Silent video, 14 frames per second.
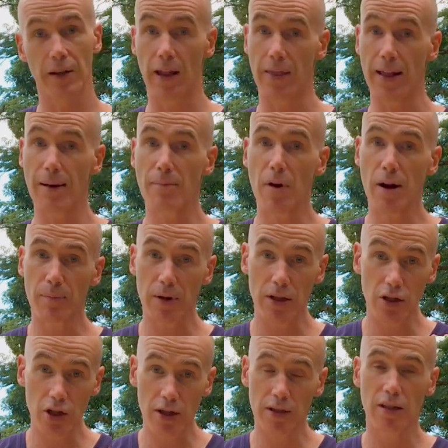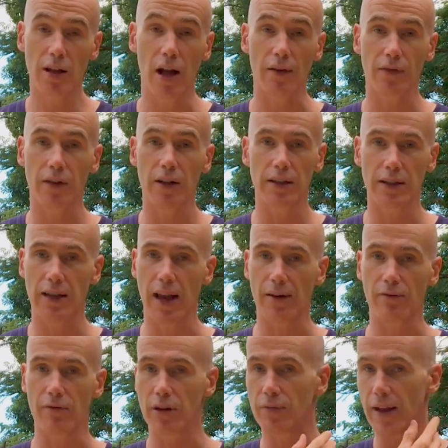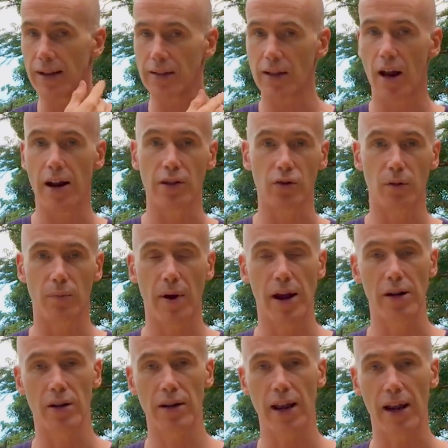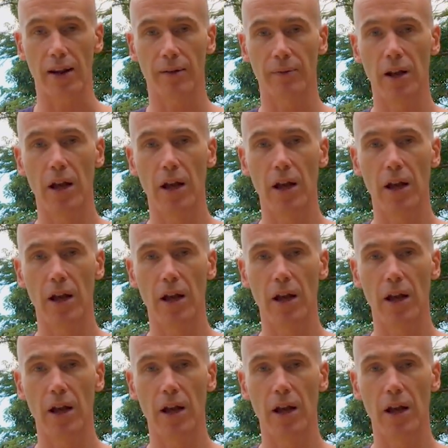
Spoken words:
And that might be just enough to get rid of that tightness or pain in your neck.